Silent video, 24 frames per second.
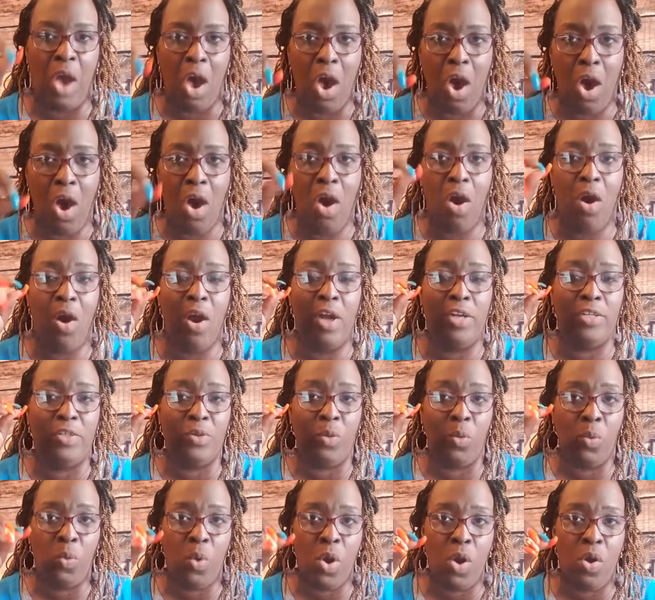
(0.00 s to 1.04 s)

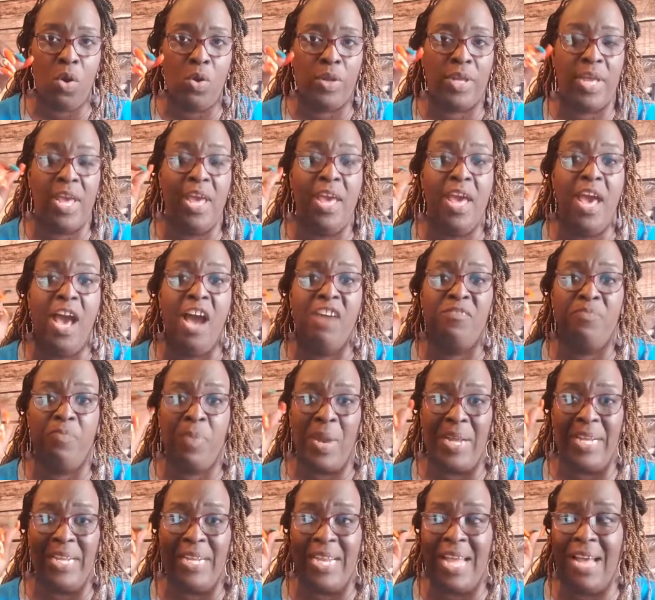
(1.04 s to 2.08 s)
hard work of
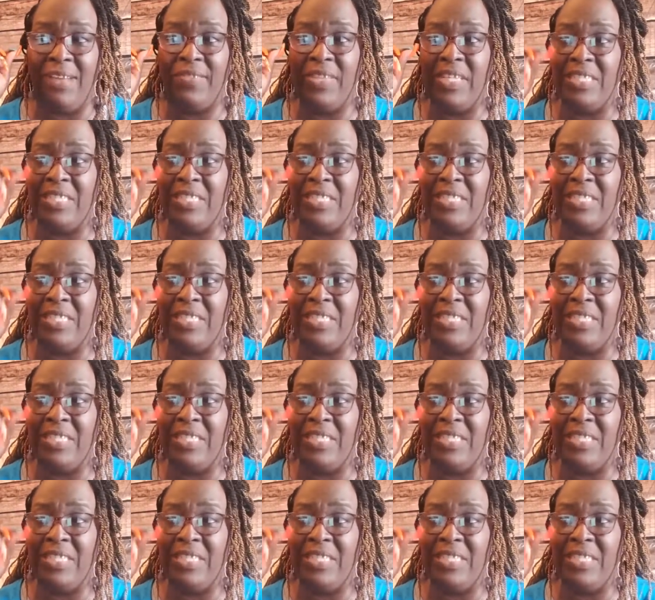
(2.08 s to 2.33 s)
breaking down